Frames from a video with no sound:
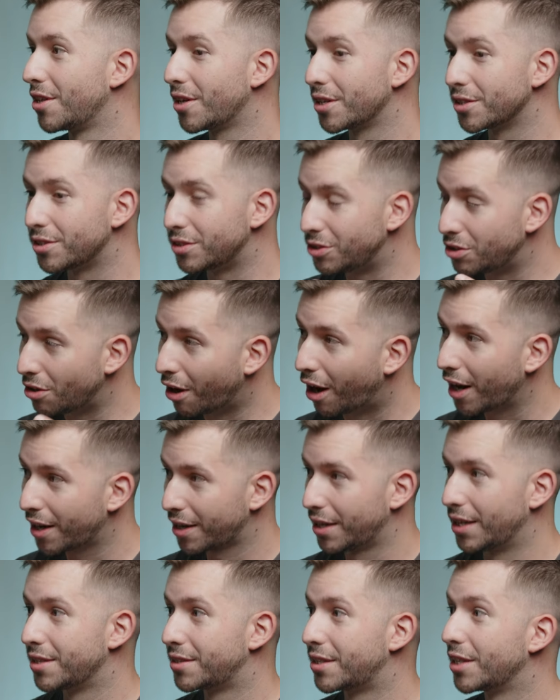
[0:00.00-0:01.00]
There is
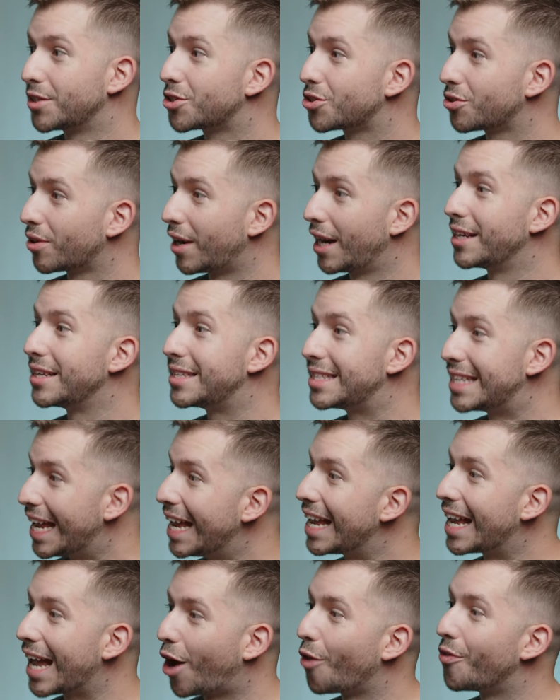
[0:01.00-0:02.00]
darkness that's trying to
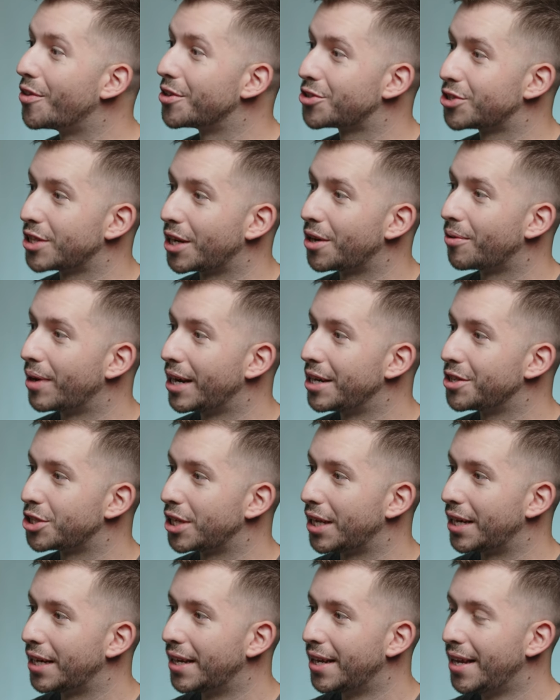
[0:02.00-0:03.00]
take out this
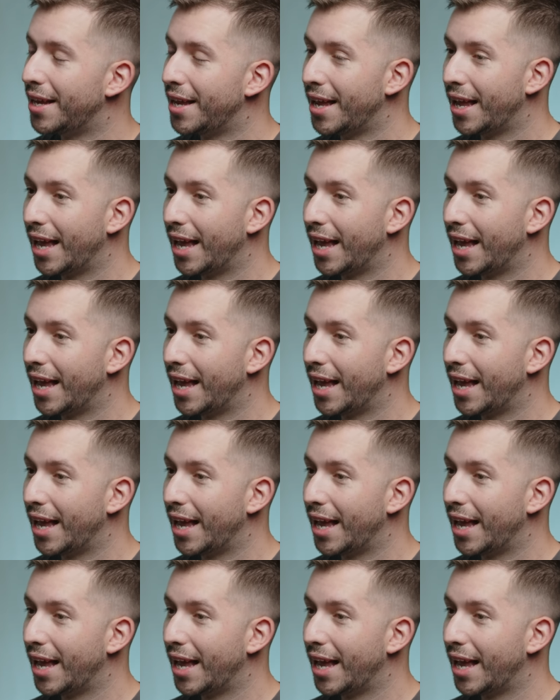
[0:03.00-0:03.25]
generation. Mm.